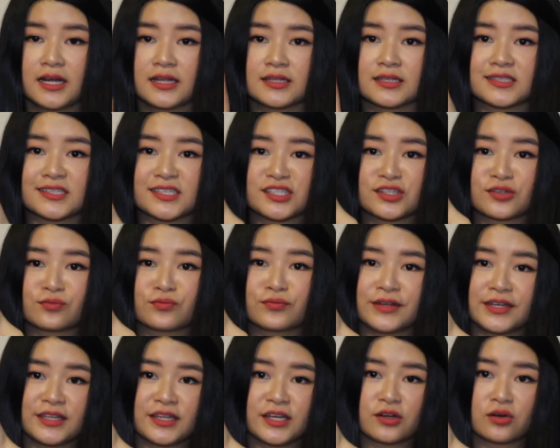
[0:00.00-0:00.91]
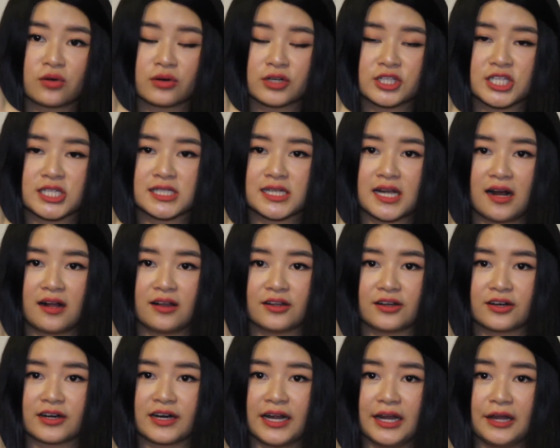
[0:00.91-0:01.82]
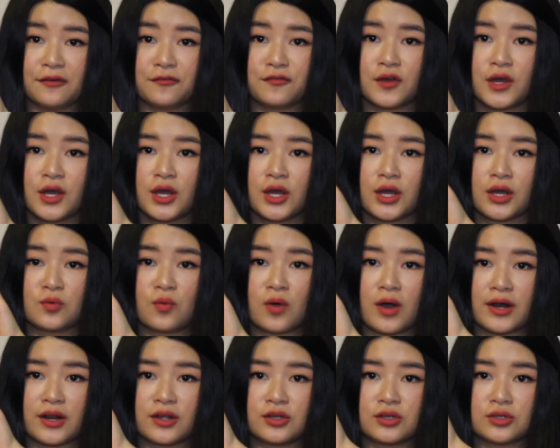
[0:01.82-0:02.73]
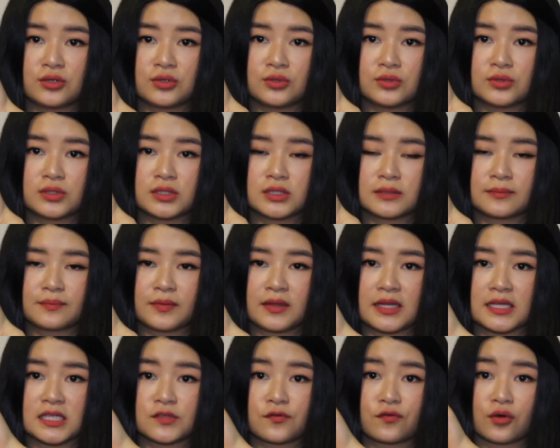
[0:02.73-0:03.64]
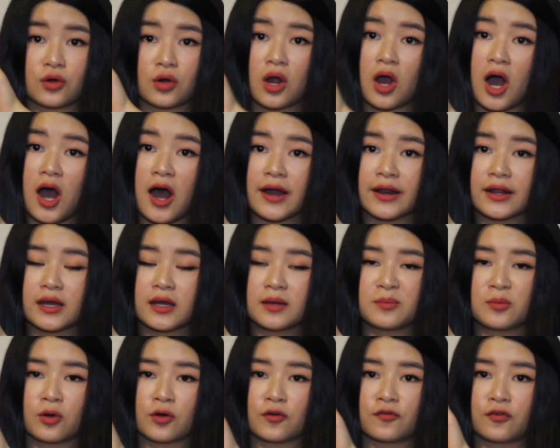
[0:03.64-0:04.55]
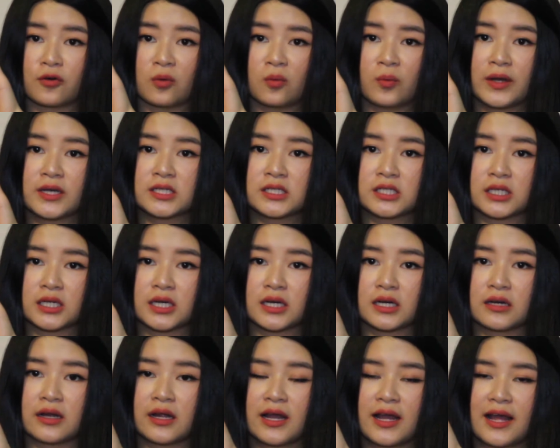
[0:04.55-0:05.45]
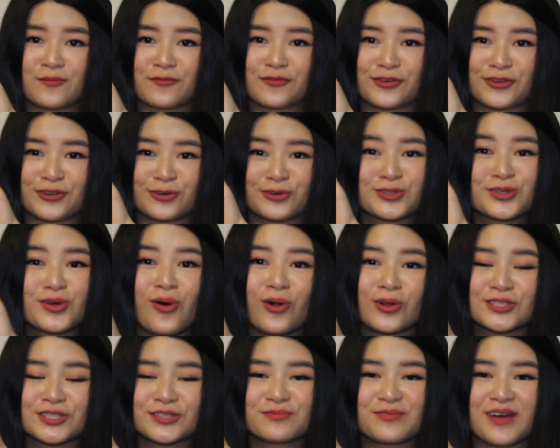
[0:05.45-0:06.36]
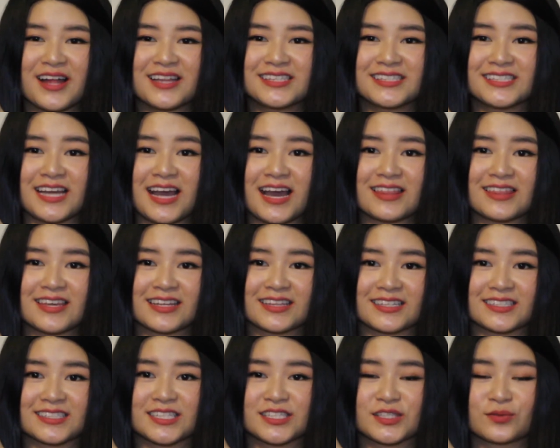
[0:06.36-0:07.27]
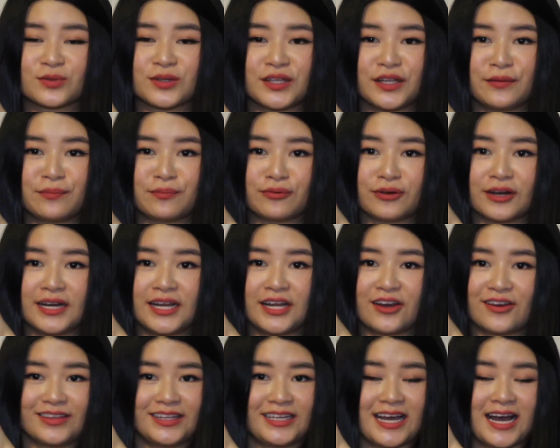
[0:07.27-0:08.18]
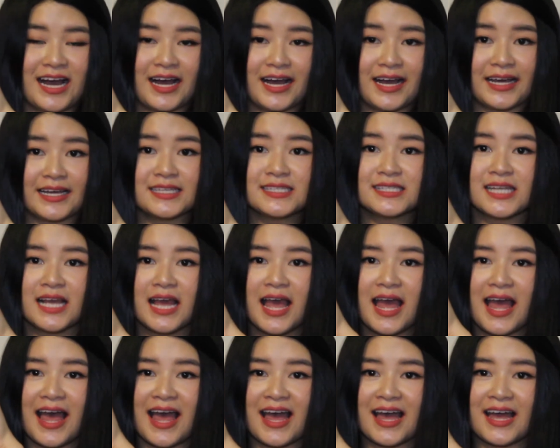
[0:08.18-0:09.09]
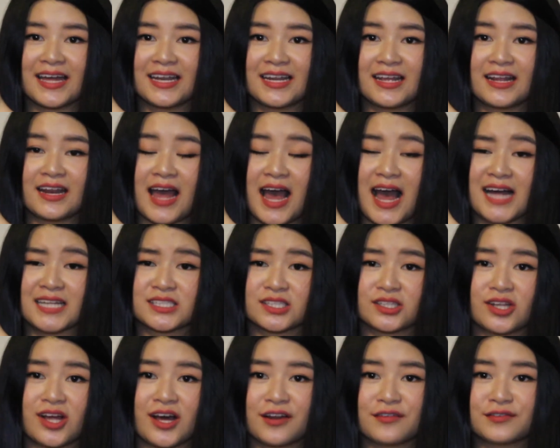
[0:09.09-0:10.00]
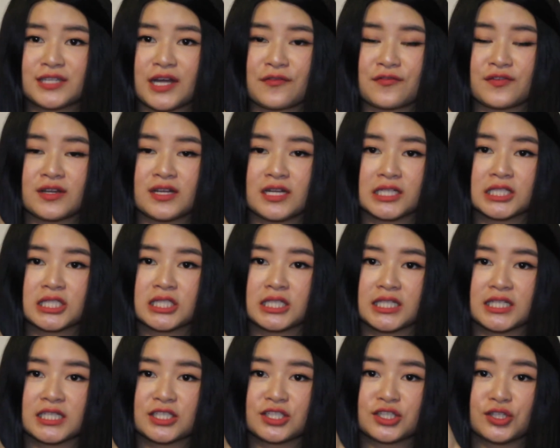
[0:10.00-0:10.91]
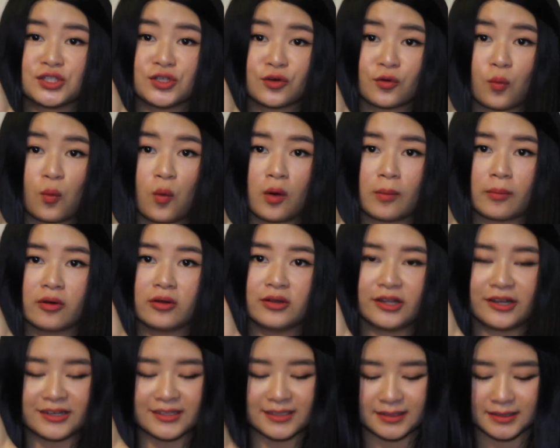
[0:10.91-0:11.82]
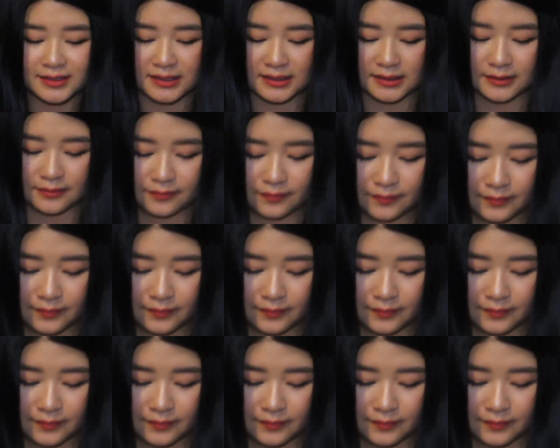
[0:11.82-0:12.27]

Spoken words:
This is a really gorgeous color if you want to use this for autumn or for winter. For those colder months, I think this is really pretty on the eyes, and it adds a lot of definition to your warmer looks.